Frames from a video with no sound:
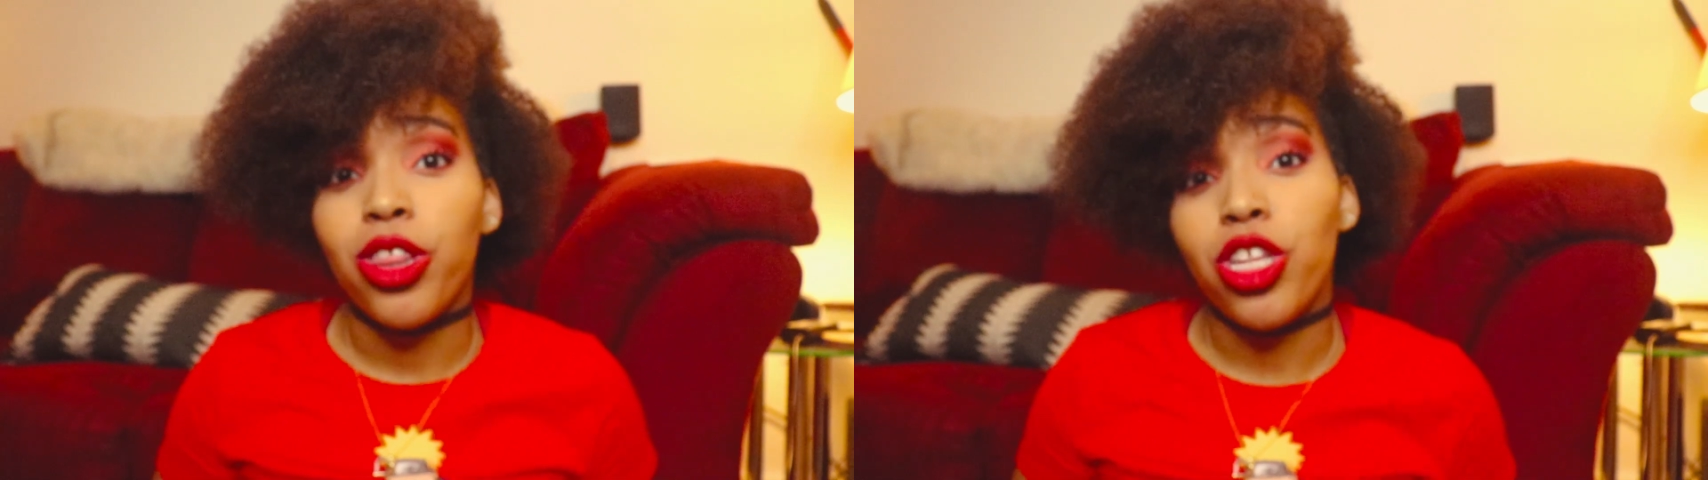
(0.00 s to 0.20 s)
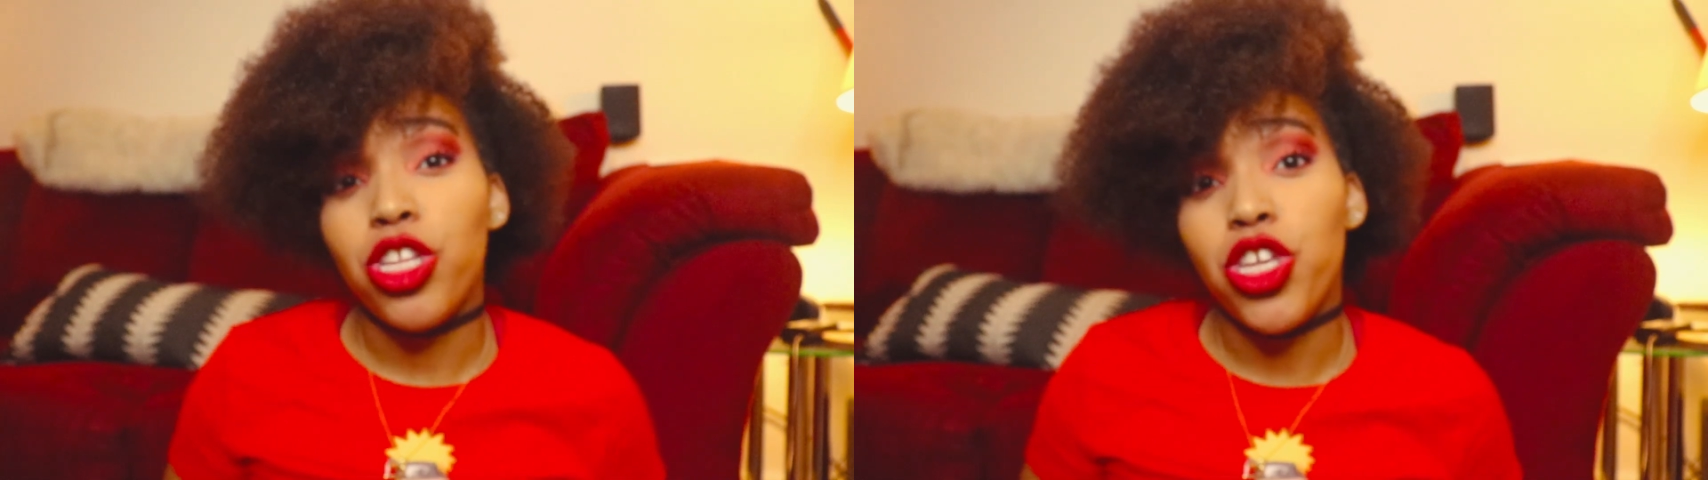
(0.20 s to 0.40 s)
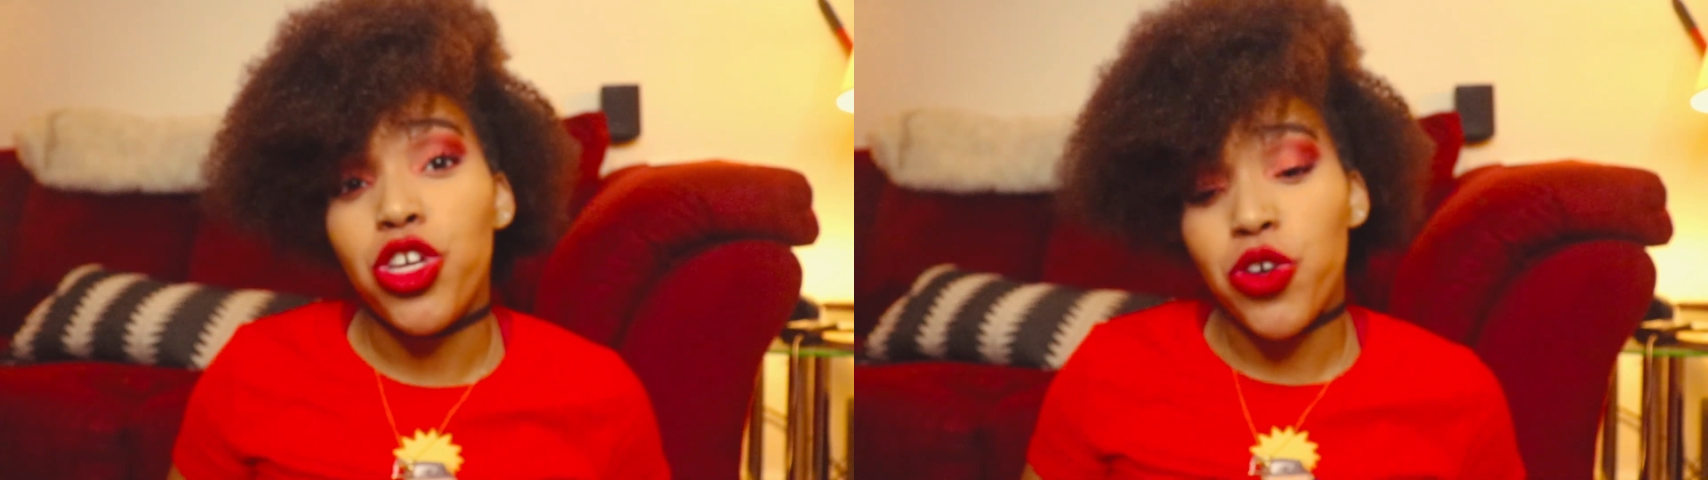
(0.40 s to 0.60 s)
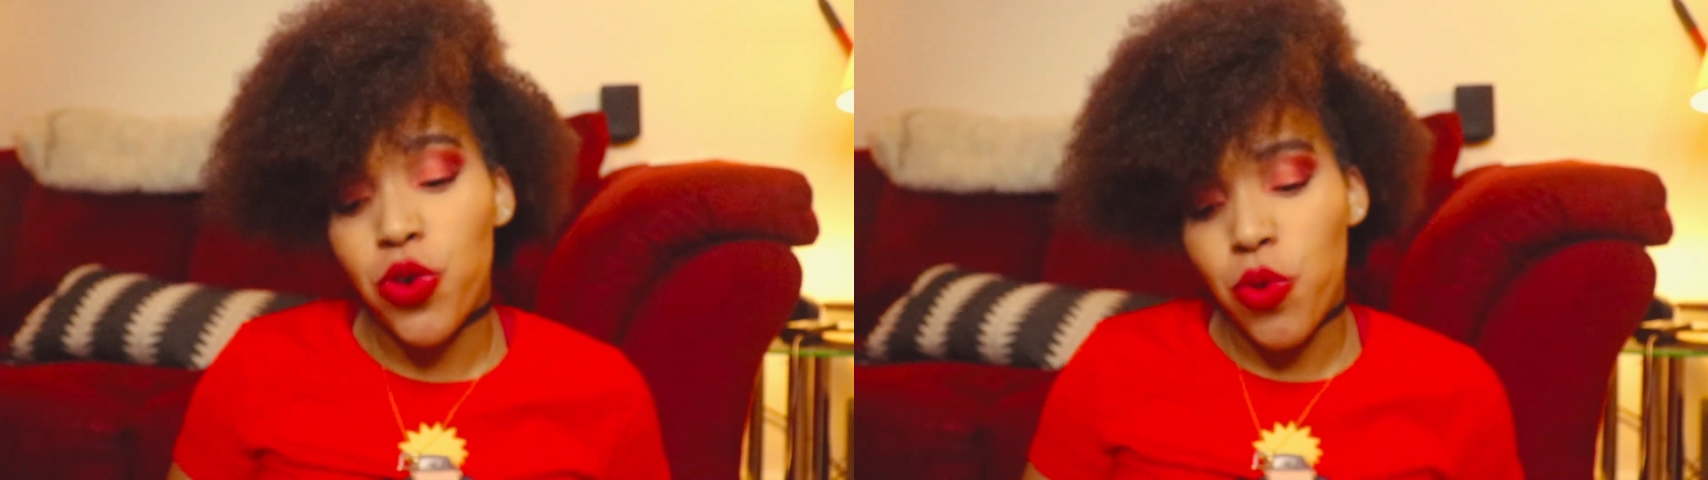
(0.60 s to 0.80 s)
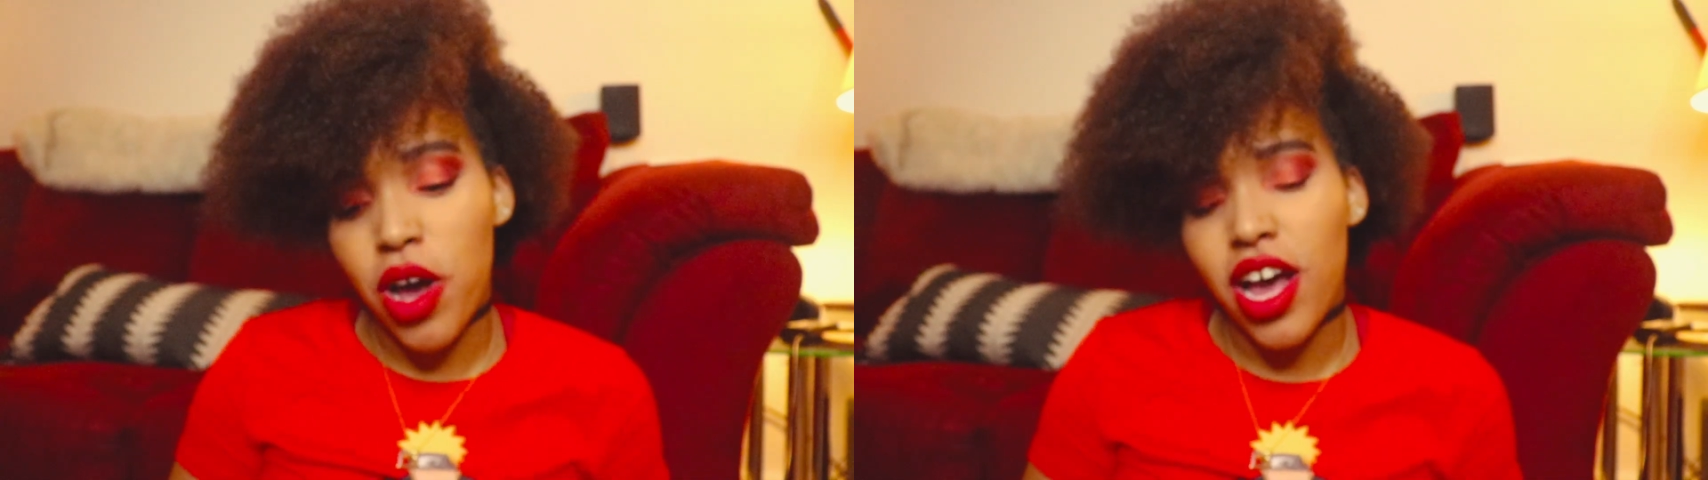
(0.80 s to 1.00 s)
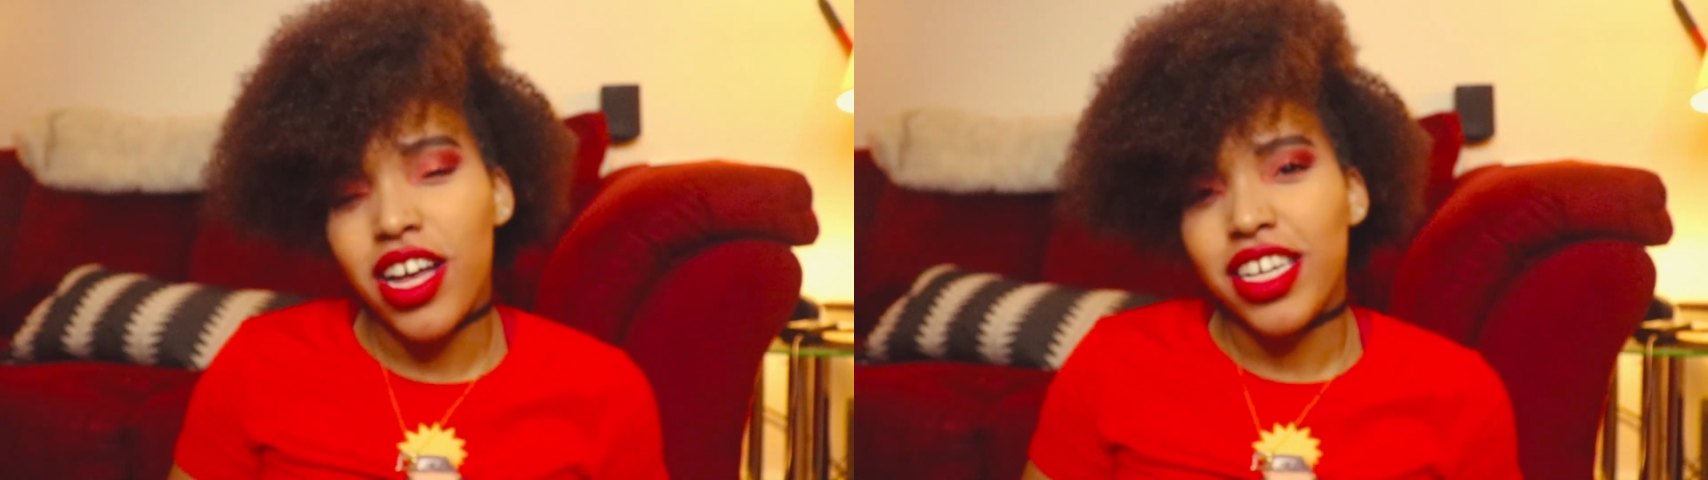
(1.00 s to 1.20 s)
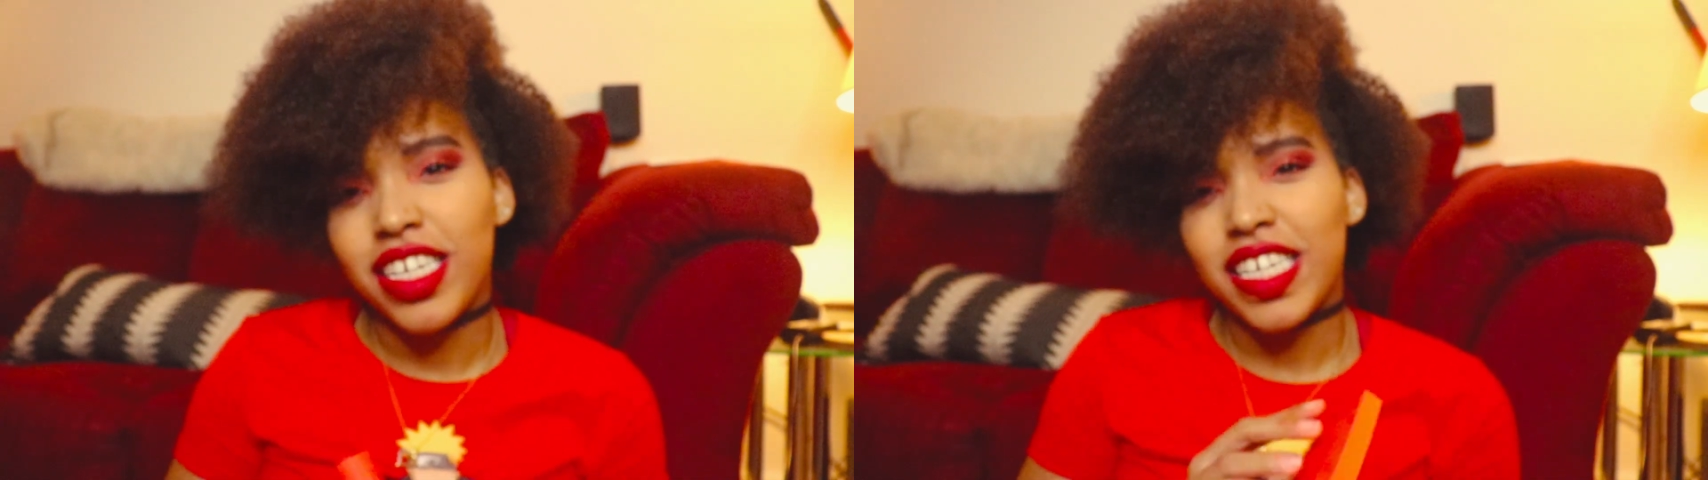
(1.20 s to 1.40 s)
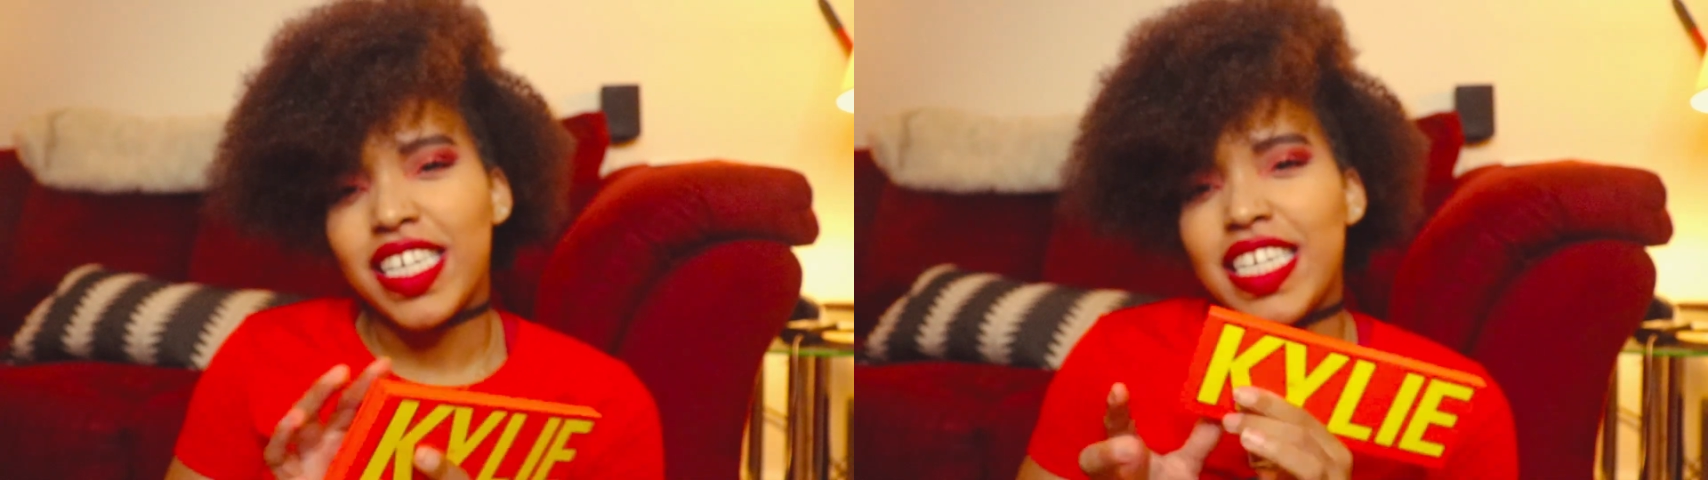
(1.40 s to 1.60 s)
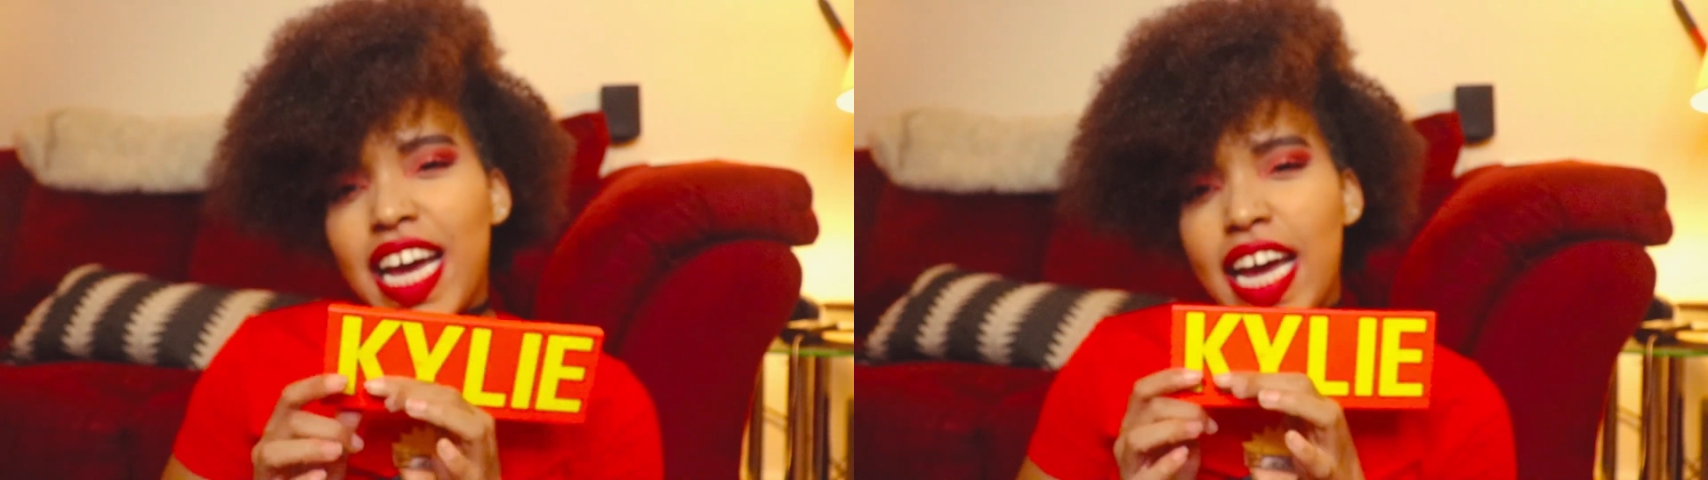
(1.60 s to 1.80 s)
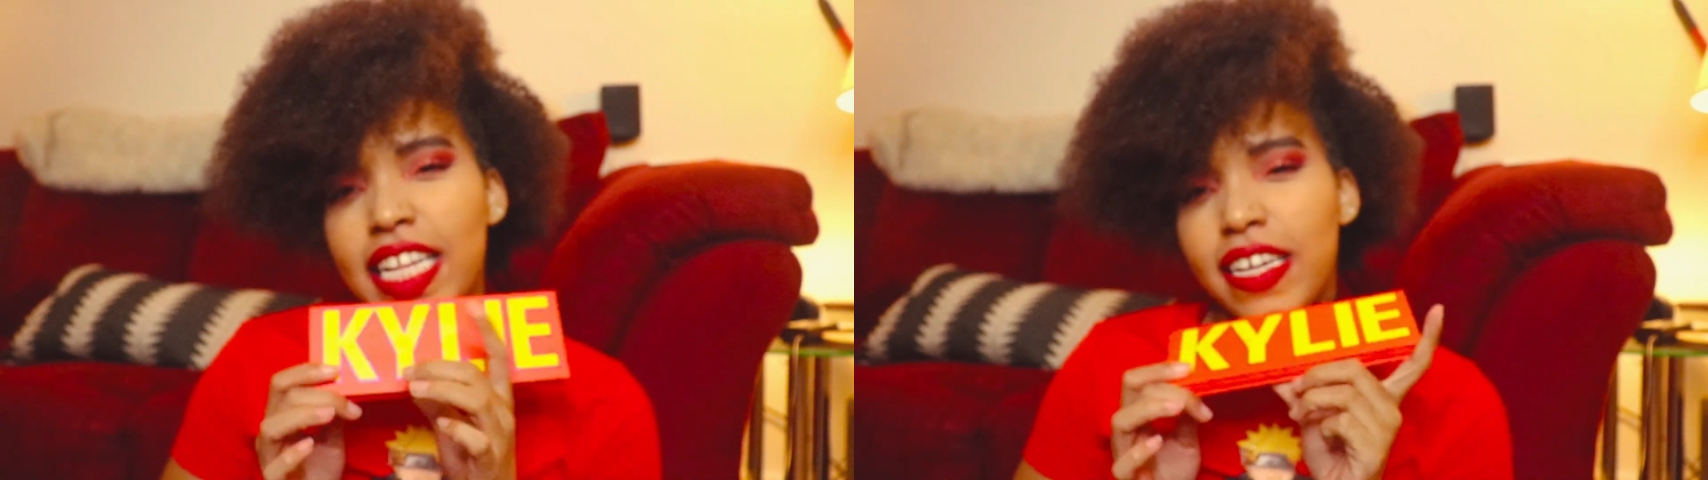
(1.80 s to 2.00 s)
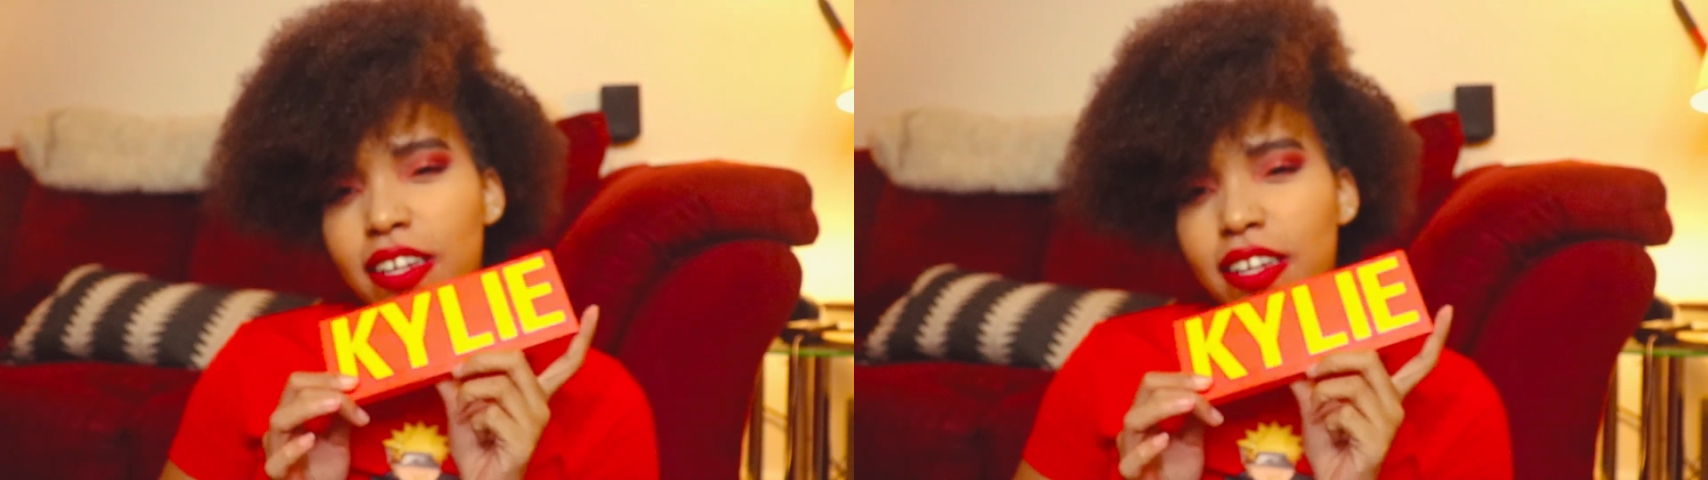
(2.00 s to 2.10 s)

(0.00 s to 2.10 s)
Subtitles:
the new Kylie